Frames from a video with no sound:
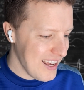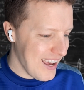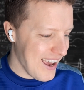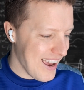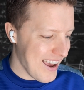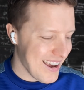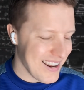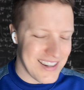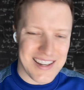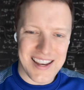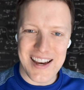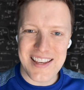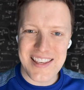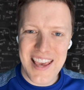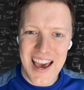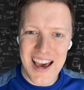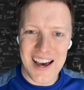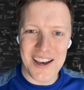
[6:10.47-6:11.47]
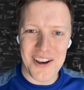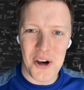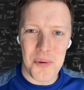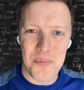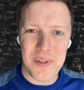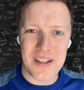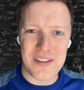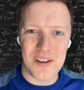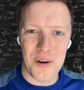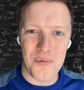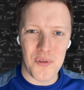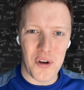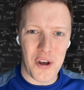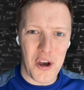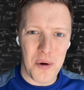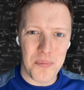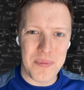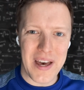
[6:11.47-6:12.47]
And uh, yeah, I hope that's helpful.
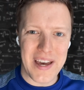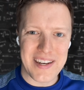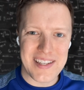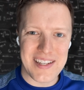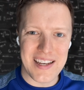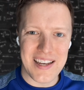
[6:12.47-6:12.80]
I hope that uh,